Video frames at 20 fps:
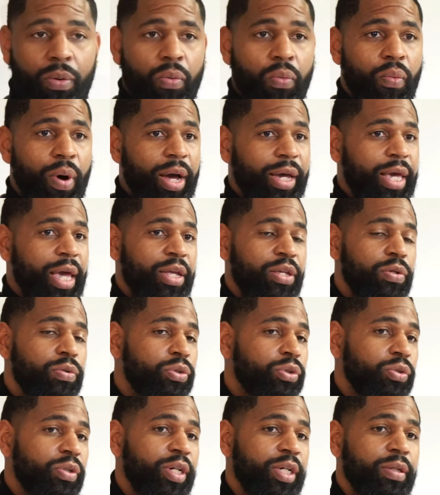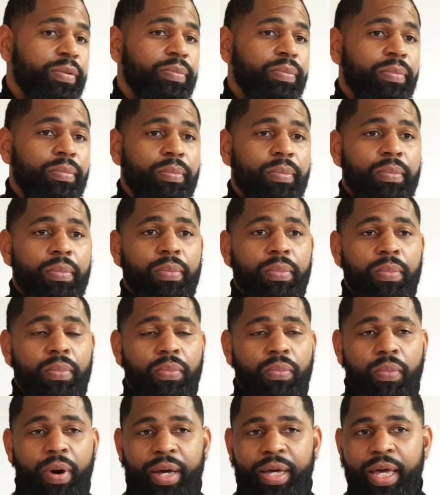Why can't you stream?
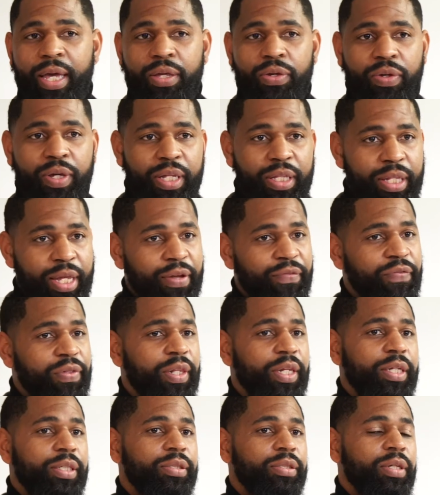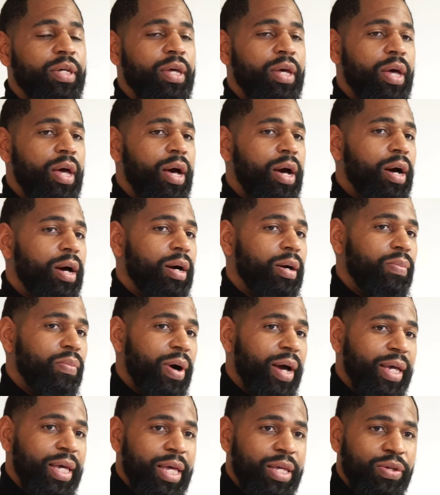Why can't you get Netflix? Um,
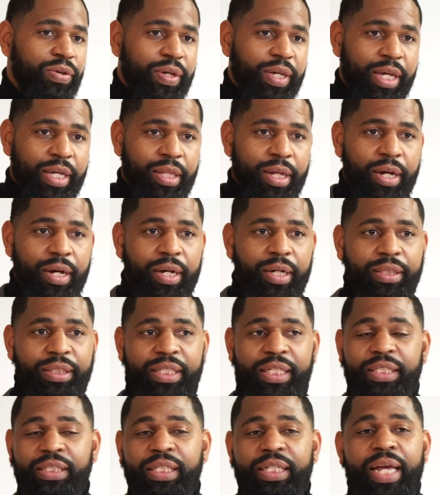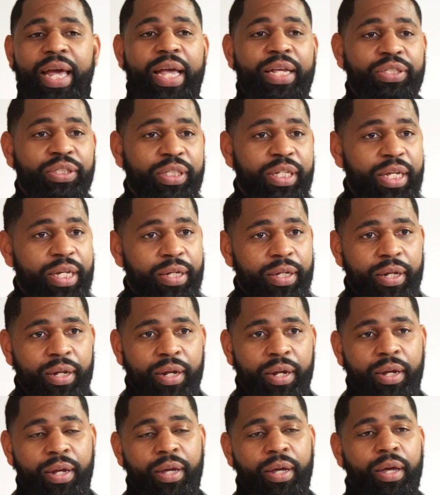why can't you get uh, Disney HD?
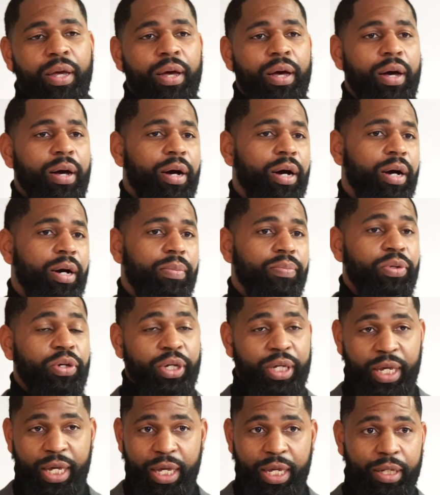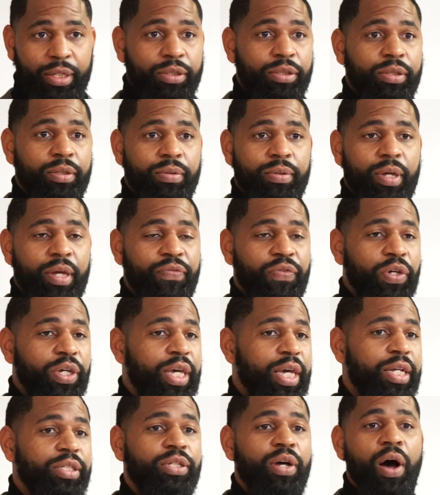Um, your kids. If your
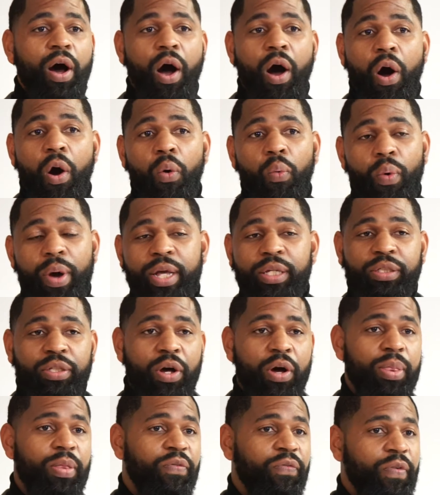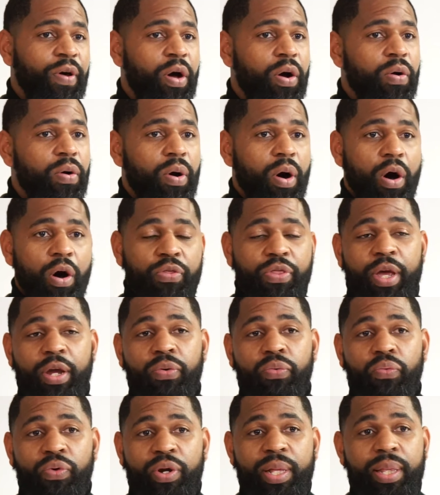kids are always on the phone, are they
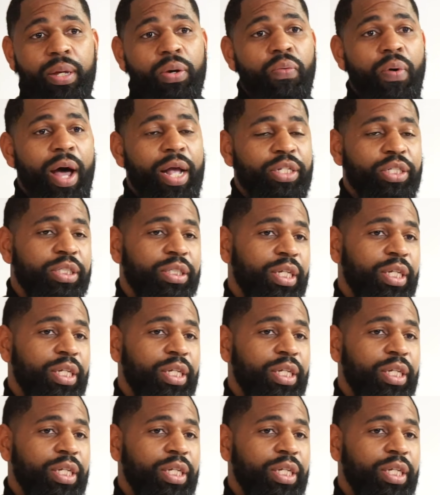really watching